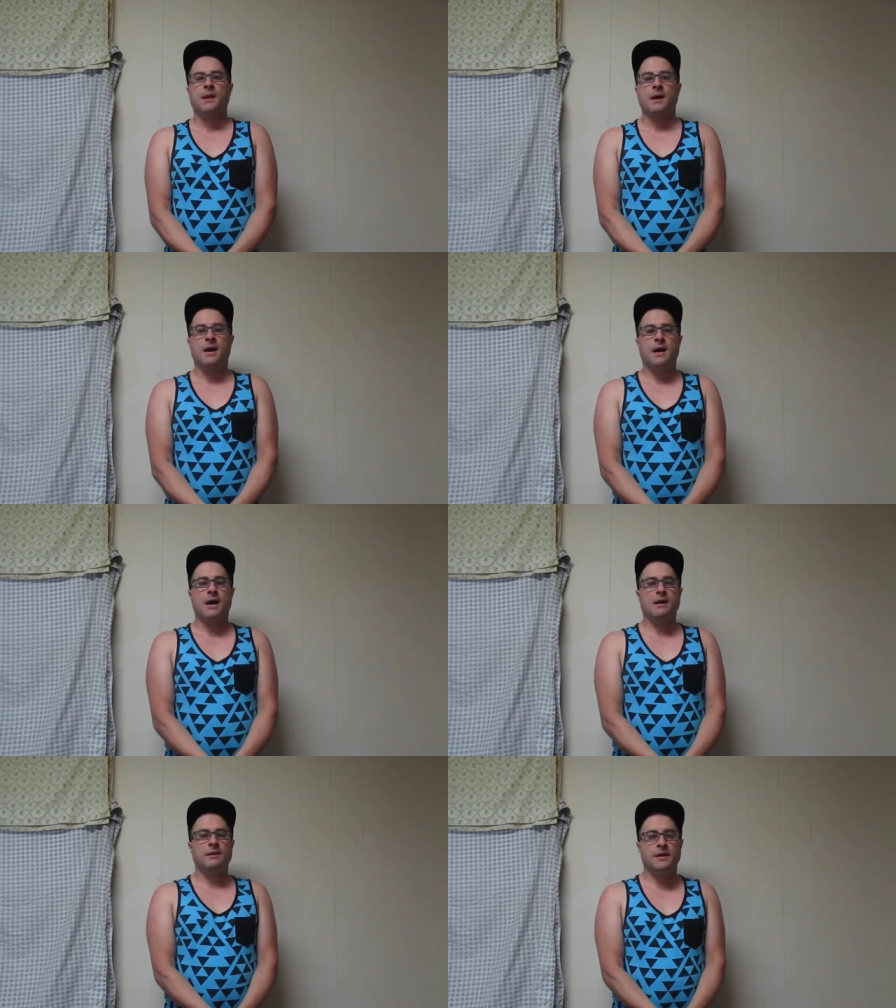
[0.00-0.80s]

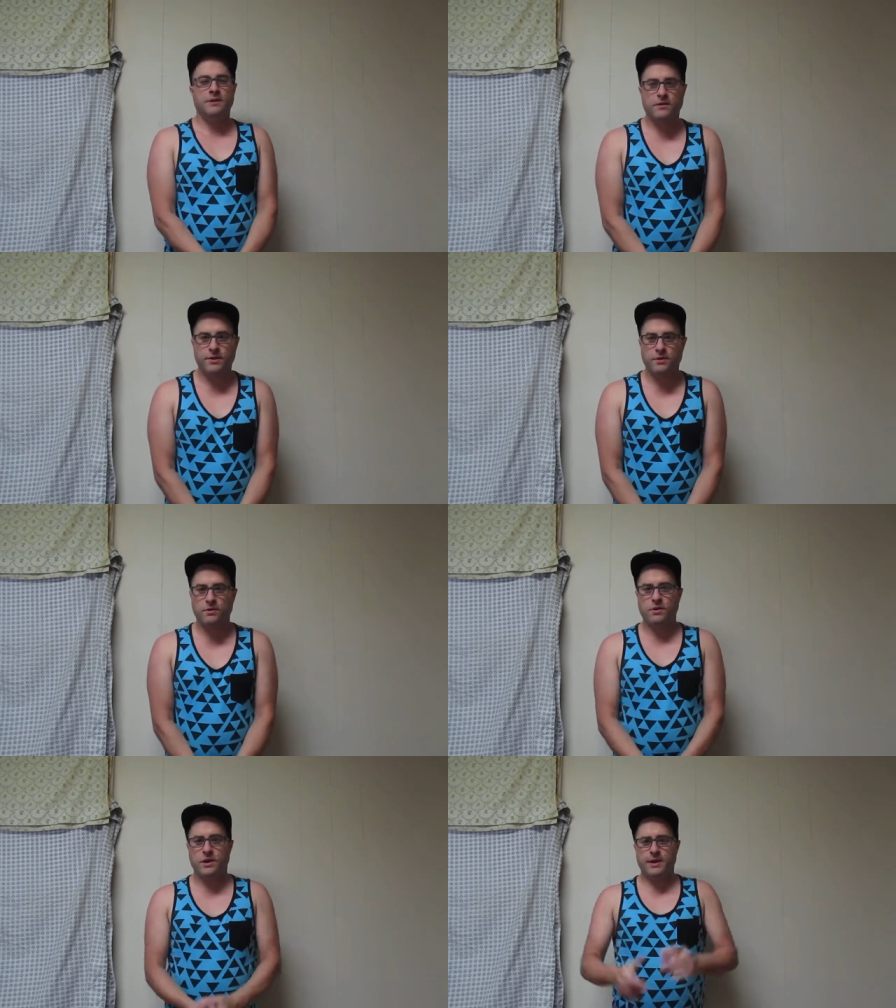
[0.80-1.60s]
I'm glad you're all doing
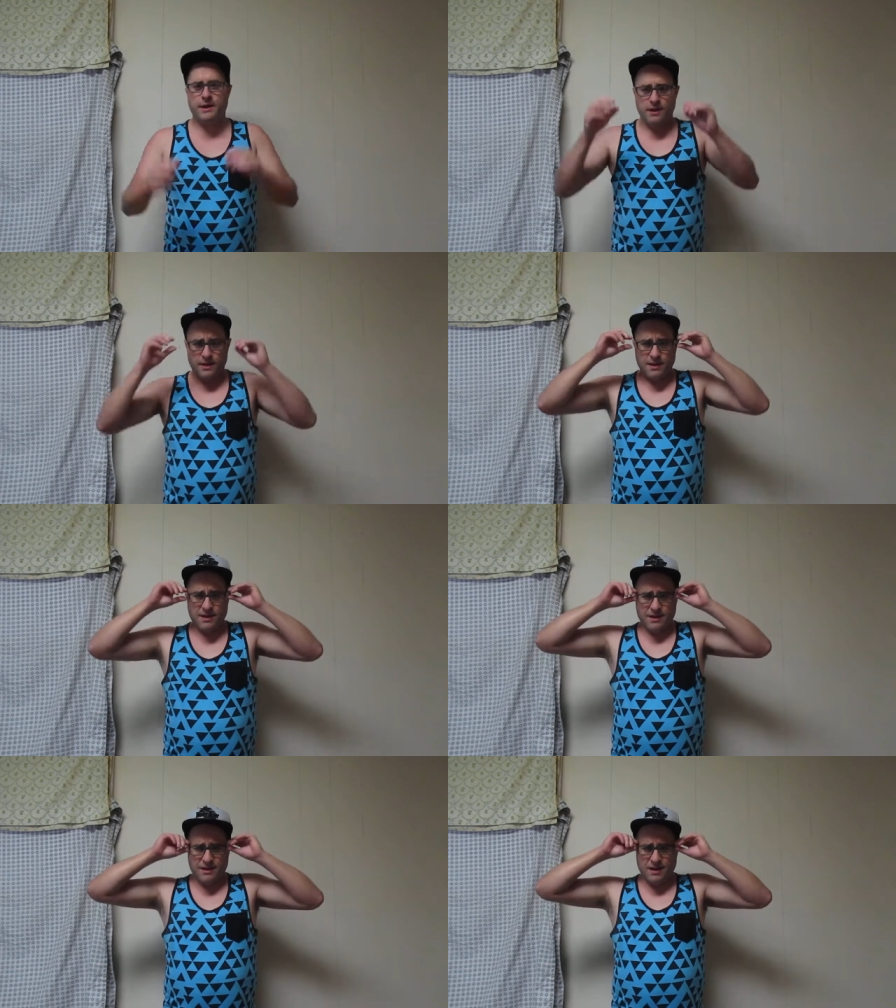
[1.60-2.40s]
good.
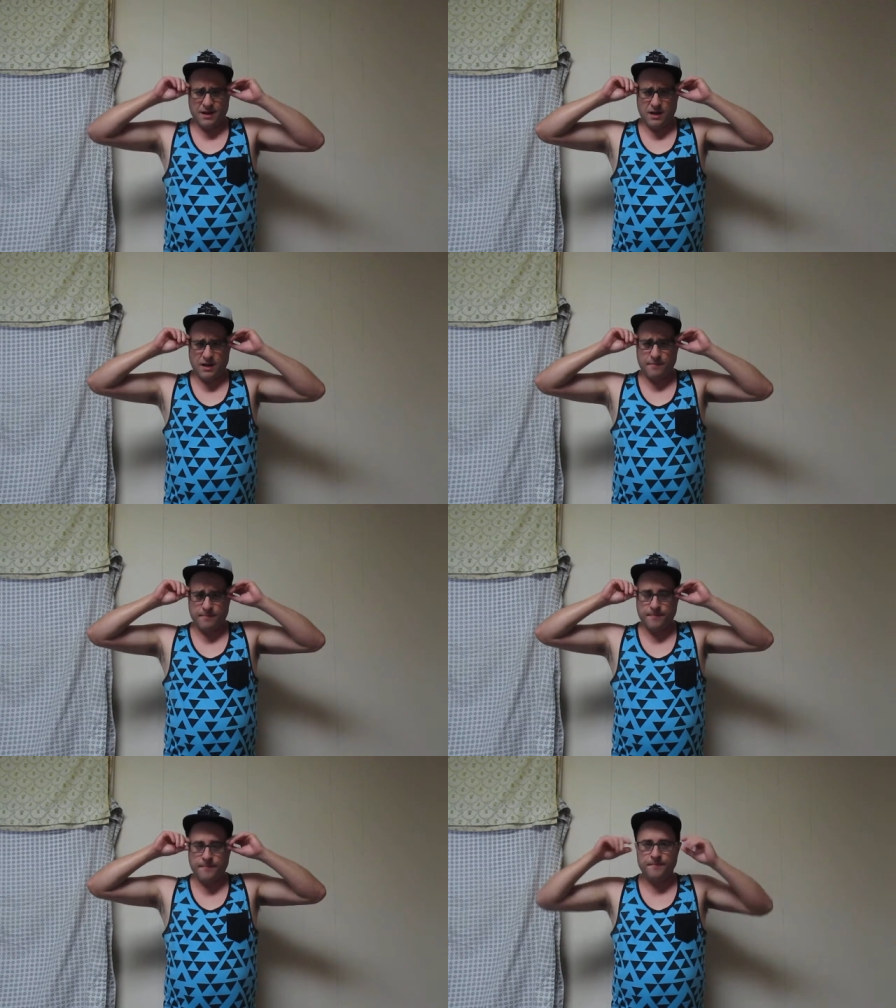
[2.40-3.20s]

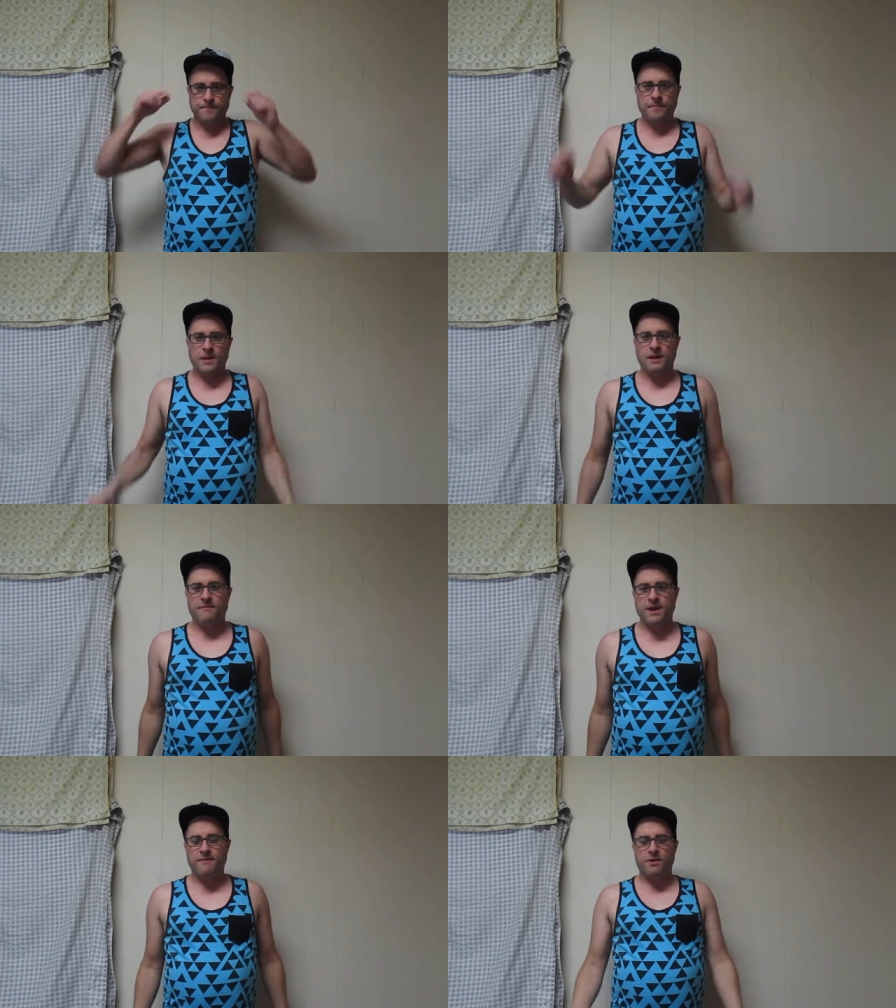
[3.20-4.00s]
If
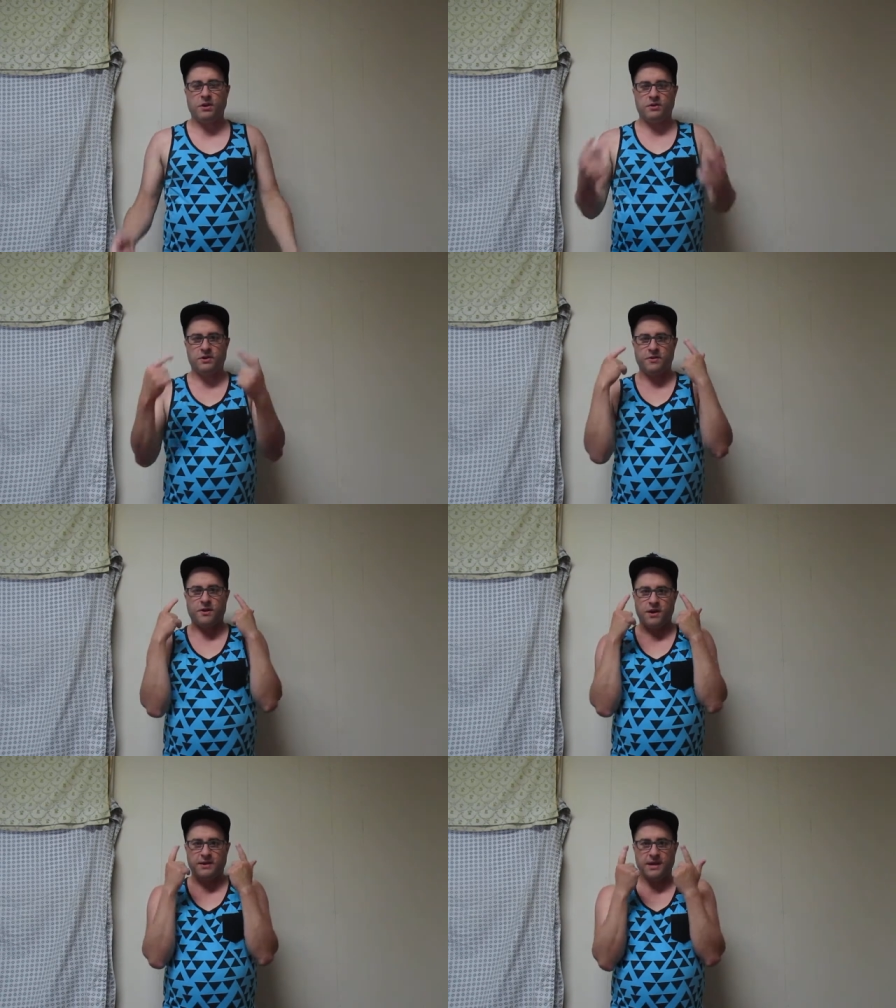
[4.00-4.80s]
you haven't also
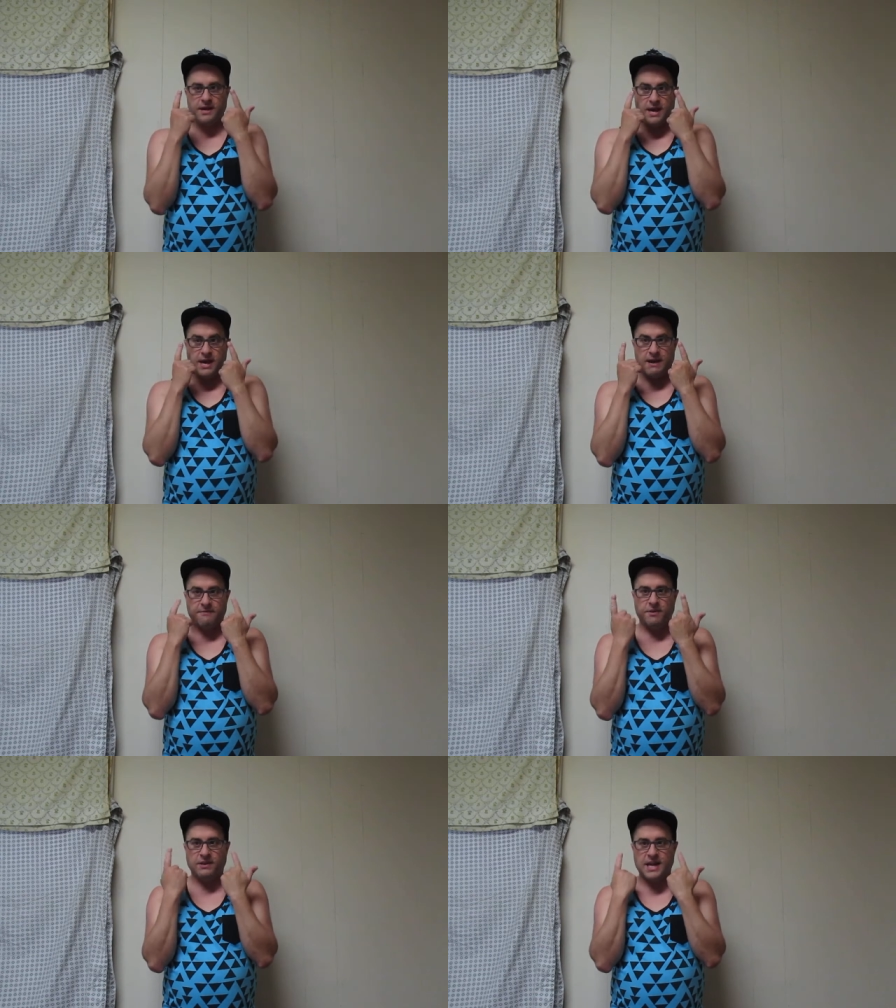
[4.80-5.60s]
thought that I have
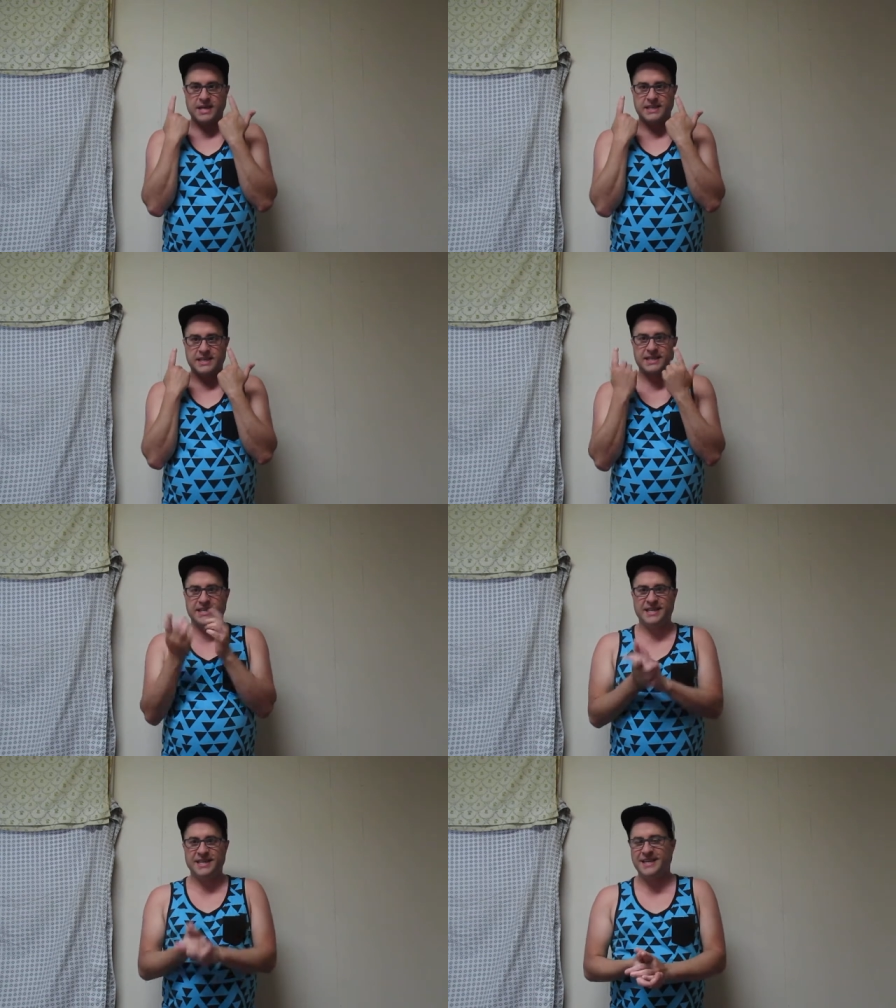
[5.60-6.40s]
new glasses,
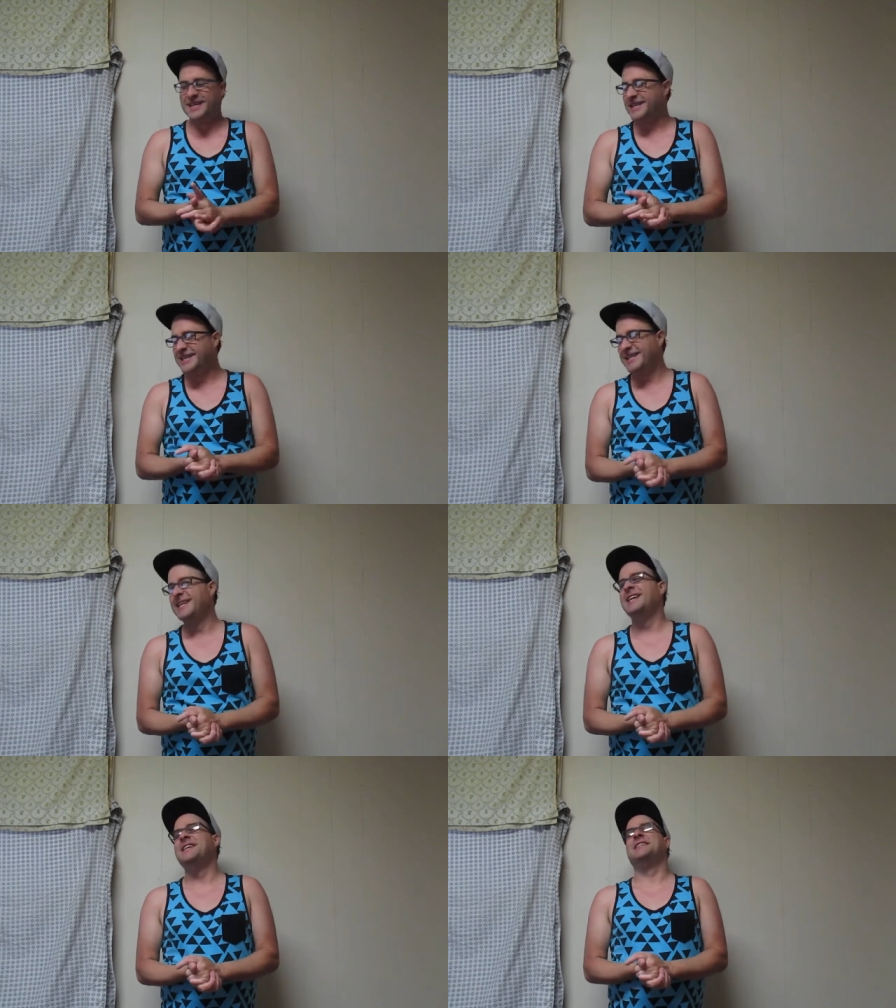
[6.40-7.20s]

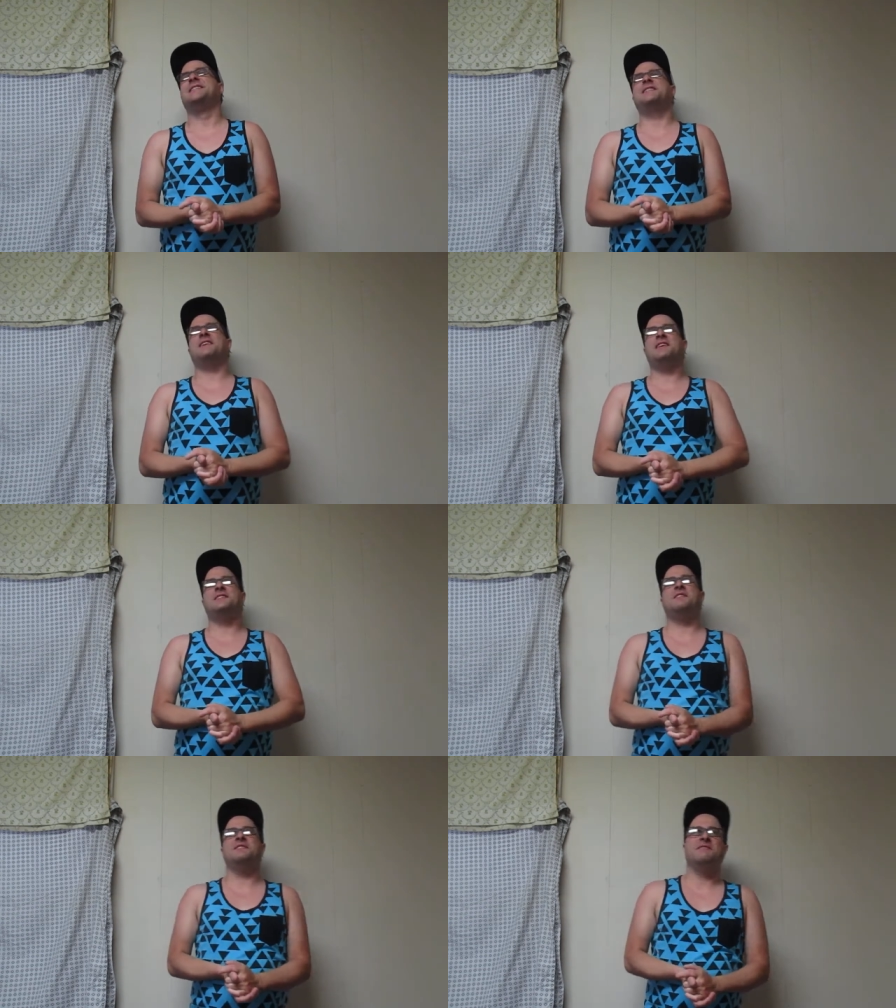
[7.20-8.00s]
so that's
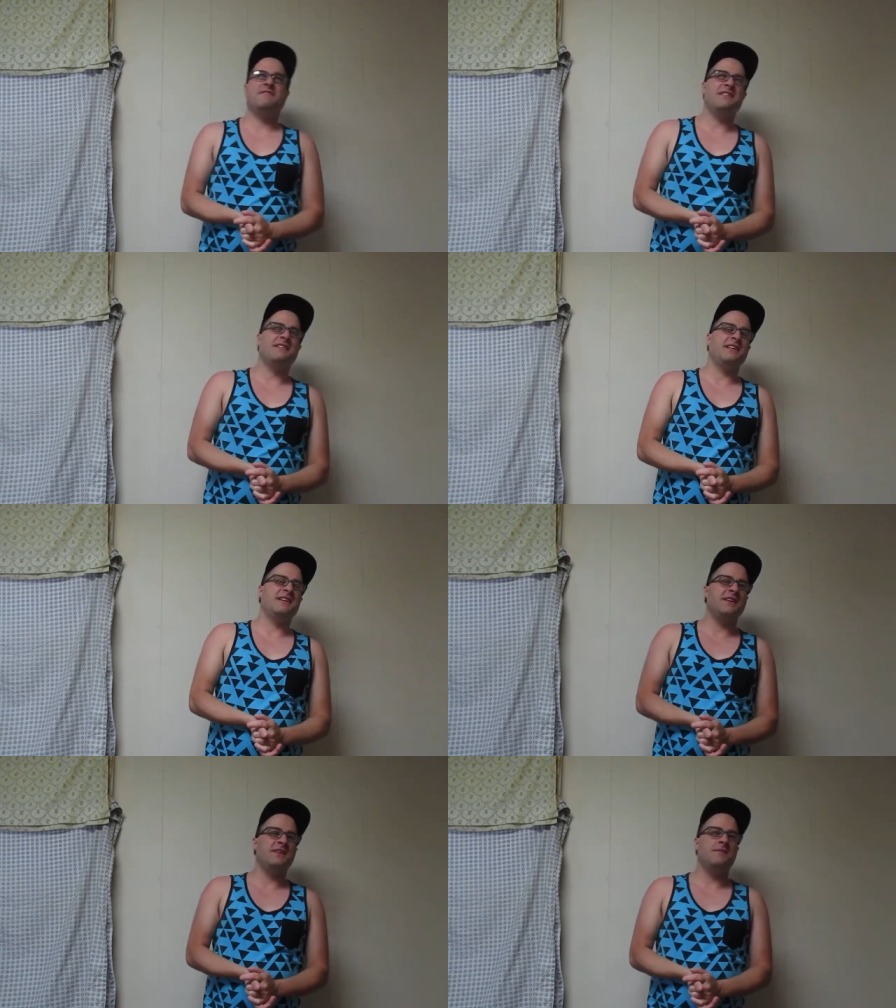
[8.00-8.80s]
always a fun thing to
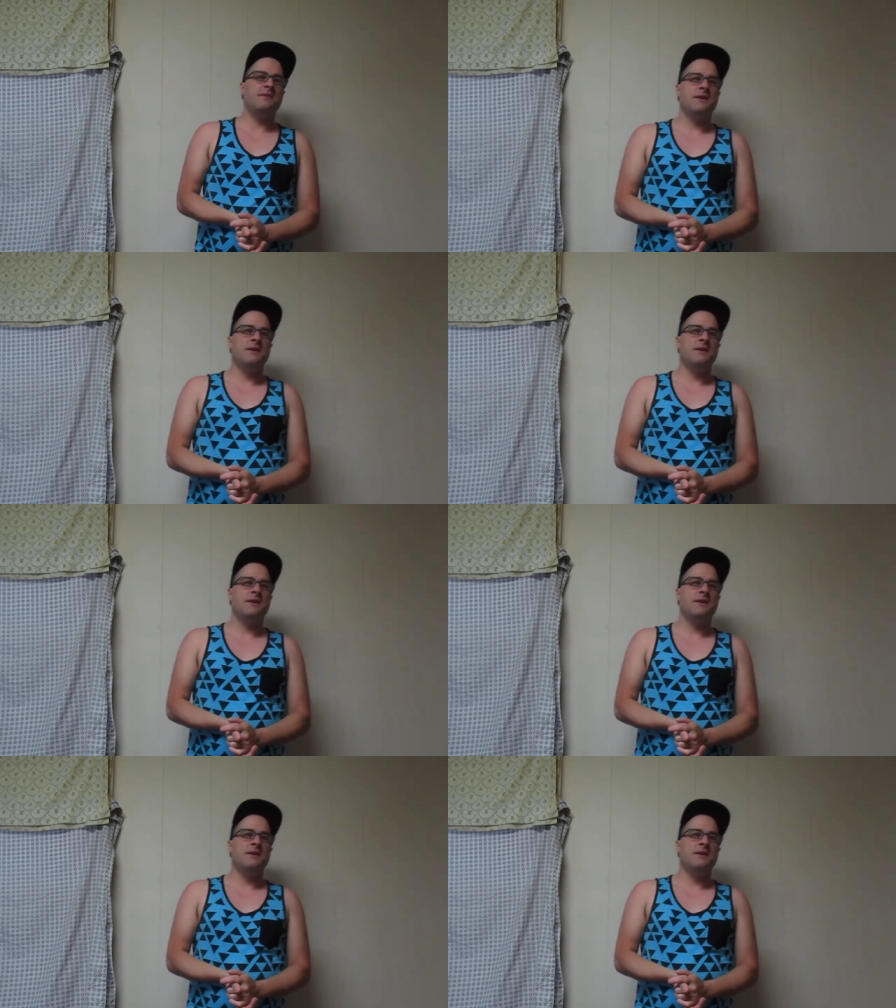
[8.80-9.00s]
do.